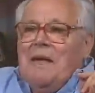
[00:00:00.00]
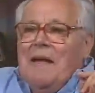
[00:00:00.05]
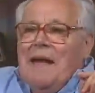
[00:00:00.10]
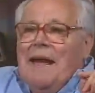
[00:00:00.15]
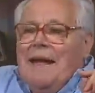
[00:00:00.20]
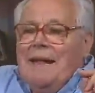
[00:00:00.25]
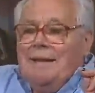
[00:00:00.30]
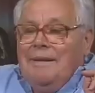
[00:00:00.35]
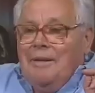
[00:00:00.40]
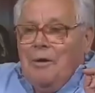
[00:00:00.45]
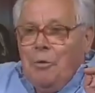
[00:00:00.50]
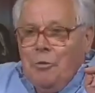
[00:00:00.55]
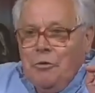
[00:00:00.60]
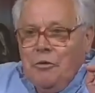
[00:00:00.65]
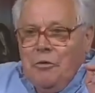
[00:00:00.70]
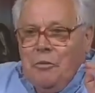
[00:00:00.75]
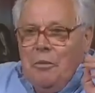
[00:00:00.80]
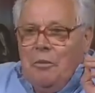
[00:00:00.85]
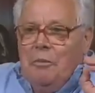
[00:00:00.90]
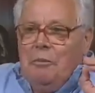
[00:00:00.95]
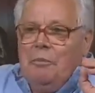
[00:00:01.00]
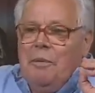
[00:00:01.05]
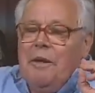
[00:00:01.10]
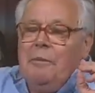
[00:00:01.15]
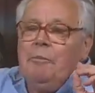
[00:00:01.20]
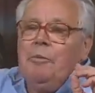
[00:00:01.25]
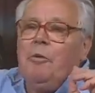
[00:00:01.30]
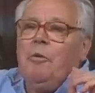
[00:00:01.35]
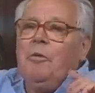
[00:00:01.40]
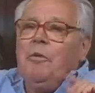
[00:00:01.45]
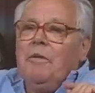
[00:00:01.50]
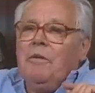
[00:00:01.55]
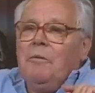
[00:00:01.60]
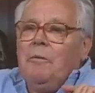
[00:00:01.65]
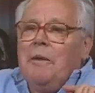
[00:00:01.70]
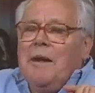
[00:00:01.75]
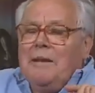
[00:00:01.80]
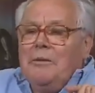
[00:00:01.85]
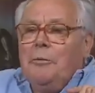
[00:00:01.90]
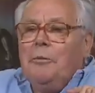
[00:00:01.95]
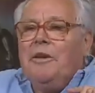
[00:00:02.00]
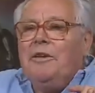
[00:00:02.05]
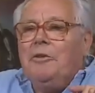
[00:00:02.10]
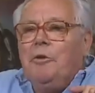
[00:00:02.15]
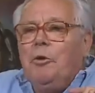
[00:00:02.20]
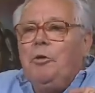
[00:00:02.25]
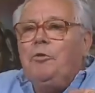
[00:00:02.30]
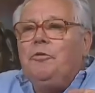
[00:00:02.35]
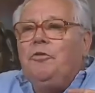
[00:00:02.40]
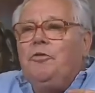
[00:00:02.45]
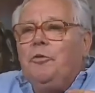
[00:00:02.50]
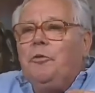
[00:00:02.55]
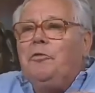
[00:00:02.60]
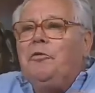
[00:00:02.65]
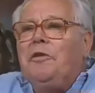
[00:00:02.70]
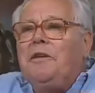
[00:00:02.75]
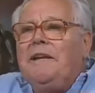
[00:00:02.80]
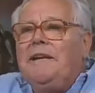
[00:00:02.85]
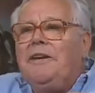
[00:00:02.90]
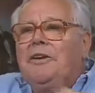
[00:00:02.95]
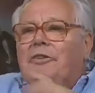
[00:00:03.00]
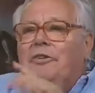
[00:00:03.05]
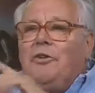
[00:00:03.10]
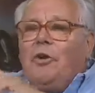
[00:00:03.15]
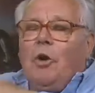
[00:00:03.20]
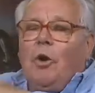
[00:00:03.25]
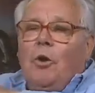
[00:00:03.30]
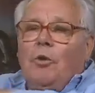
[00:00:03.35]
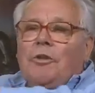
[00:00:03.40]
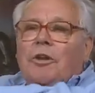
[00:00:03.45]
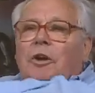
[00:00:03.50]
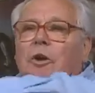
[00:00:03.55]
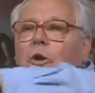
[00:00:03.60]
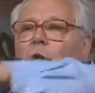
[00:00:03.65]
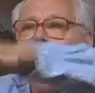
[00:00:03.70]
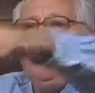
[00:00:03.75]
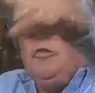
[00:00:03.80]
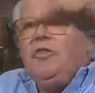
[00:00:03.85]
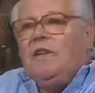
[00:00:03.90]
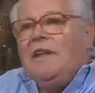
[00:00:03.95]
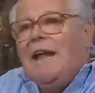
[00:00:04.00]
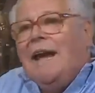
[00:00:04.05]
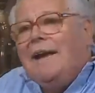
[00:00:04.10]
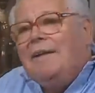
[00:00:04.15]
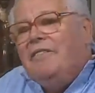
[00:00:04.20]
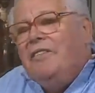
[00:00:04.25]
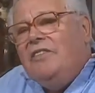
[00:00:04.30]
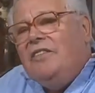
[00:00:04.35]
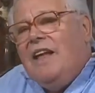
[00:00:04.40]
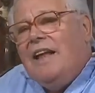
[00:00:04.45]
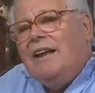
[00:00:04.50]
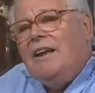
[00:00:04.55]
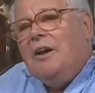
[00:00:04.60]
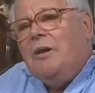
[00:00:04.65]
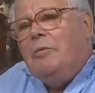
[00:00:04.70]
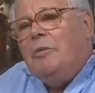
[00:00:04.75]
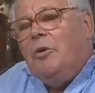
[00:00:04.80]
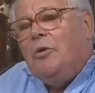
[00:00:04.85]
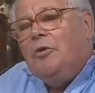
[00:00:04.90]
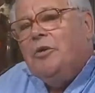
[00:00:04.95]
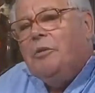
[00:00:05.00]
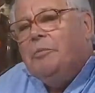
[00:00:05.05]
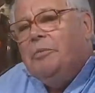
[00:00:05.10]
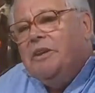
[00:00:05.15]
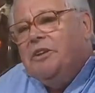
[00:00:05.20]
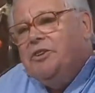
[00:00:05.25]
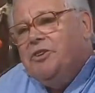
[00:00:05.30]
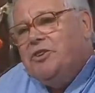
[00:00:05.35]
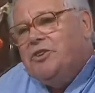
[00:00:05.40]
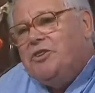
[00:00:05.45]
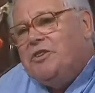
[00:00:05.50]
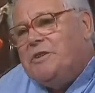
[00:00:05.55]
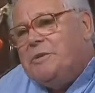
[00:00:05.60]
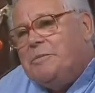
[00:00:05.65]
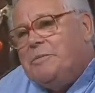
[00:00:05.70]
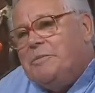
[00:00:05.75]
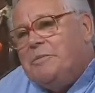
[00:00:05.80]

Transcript: And those people went with those souvenirs on the coastline, selling them on the beaches.